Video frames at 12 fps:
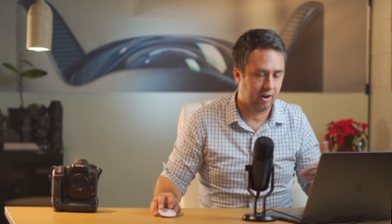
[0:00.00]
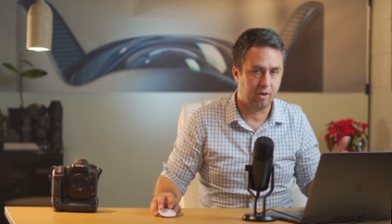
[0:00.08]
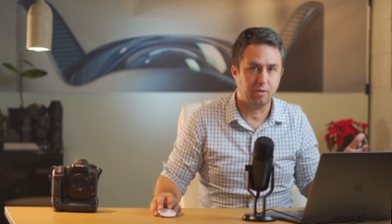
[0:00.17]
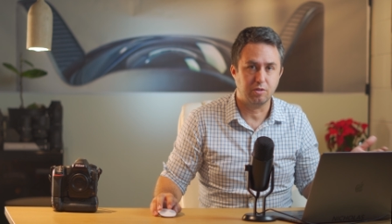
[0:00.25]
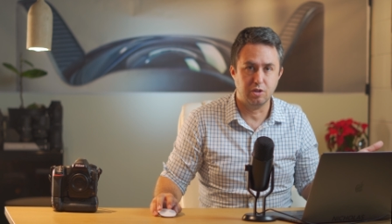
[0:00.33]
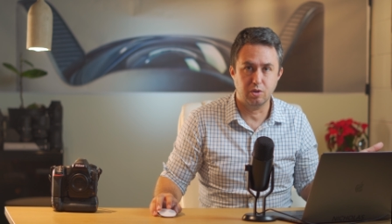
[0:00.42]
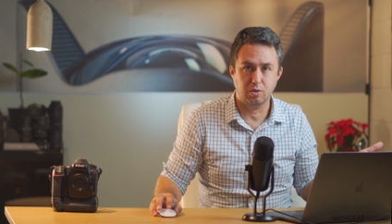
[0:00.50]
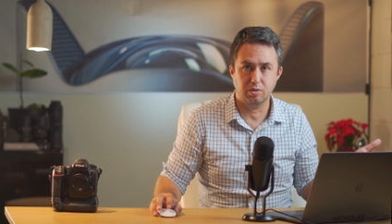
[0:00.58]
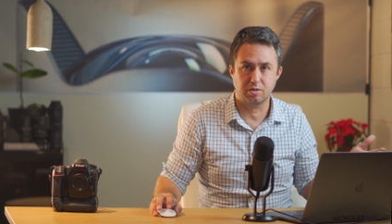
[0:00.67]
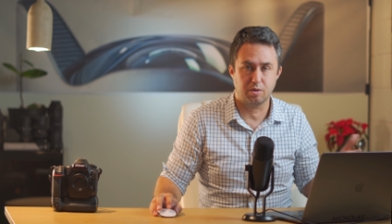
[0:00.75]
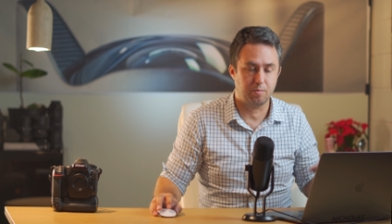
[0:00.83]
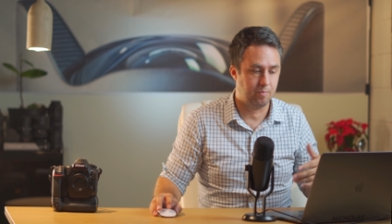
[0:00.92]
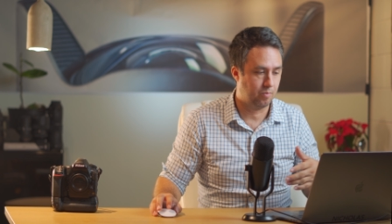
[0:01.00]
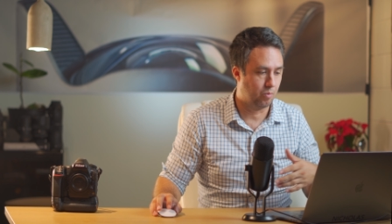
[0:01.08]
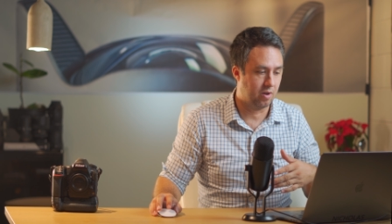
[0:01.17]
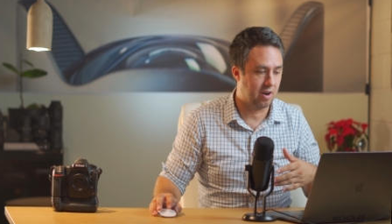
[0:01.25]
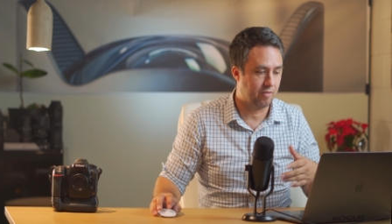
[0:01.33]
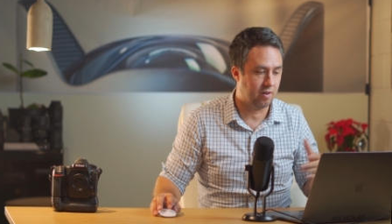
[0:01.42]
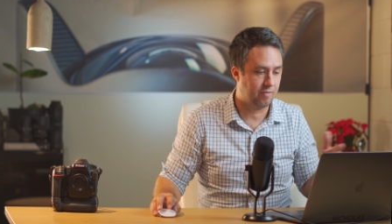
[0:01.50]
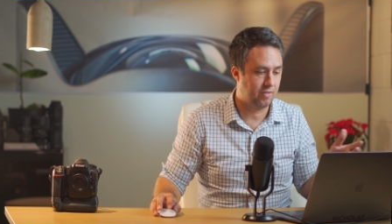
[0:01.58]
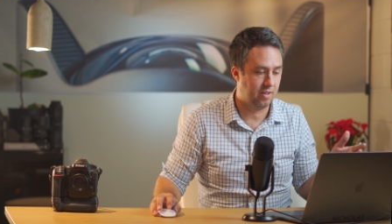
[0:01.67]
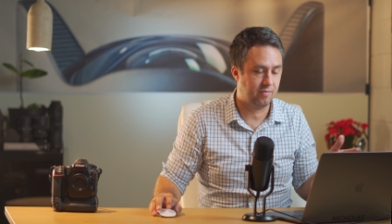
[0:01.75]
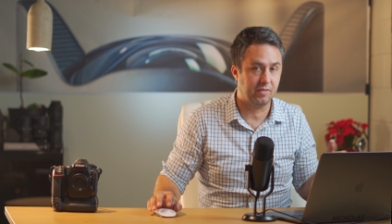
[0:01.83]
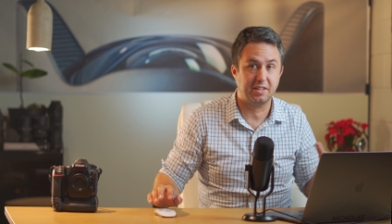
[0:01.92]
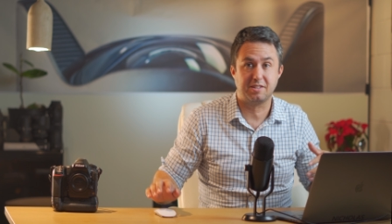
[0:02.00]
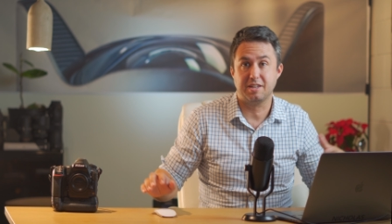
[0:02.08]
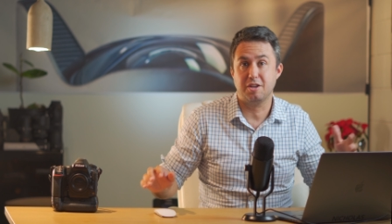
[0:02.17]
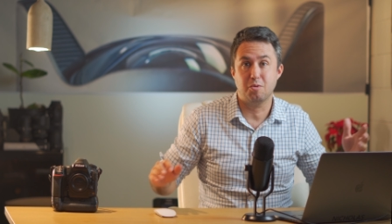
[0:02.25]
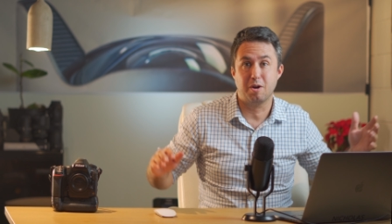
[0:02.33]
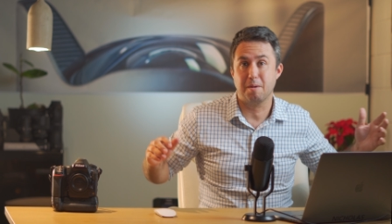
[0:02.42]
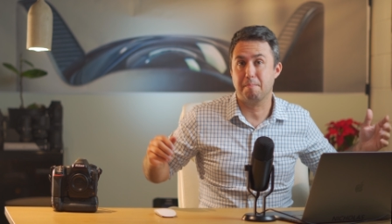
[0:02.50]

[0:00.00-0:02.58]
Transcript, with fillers: I don't know, use or whatever. Let's say you want